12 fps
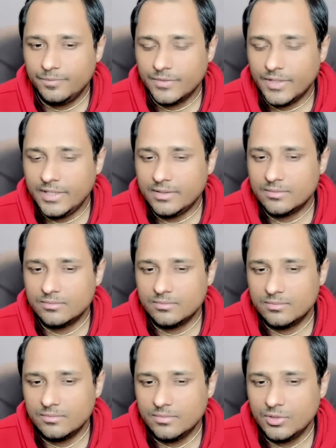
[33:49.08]
then
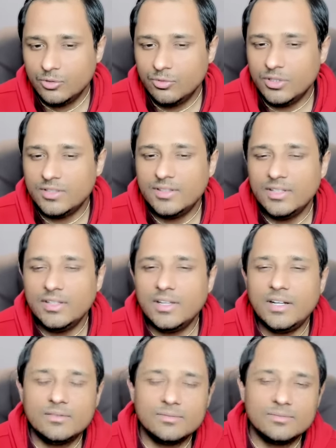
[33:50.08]
you will see
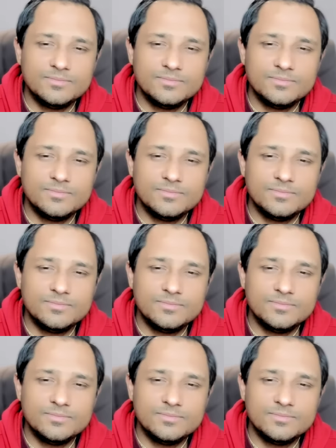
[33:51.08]
that